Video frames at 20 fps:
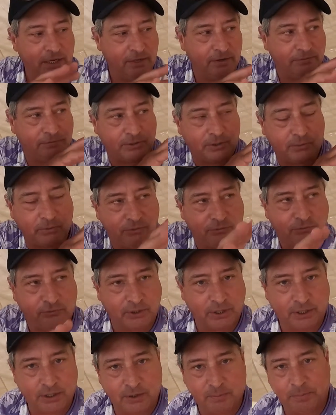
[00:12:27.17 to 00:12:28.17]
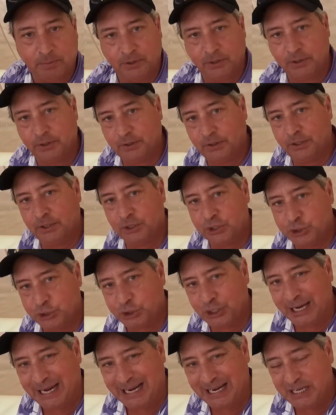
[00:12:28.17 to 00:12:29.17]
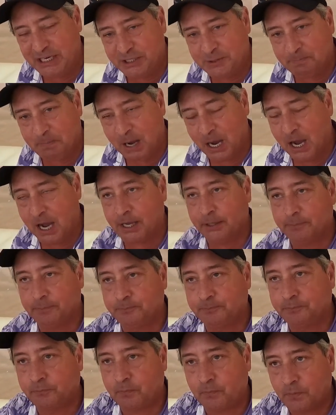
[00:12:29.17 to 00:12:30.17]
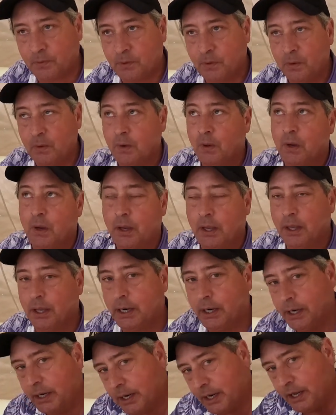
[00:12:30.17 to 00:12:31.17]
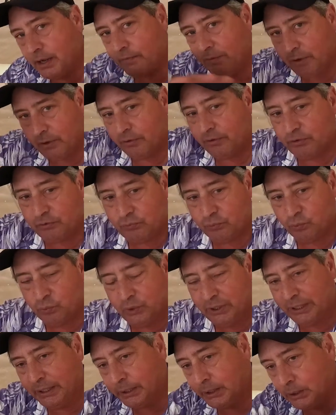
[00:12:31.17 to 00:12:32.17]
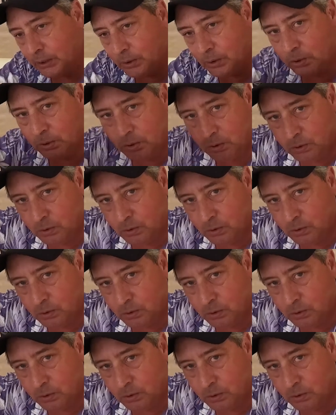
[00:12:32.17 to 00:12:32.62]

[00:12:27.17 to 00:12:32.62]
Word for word: if I was set up in in a shady spot and I didn't have all this wind